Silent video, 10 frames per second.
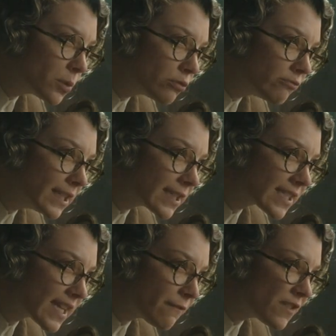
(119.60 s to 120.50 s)
This
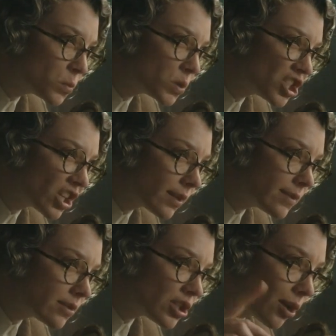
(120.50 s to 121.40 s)
character is
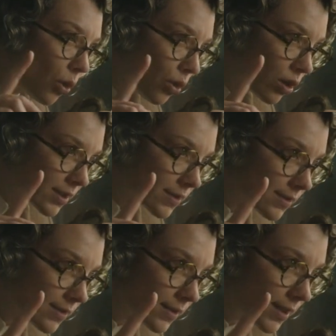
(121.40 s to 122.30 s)
also the most
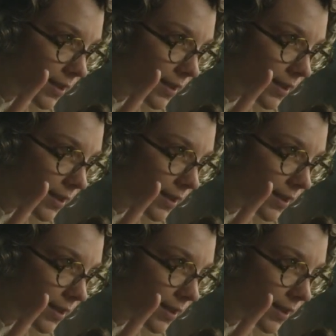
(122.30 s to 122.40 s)
stripped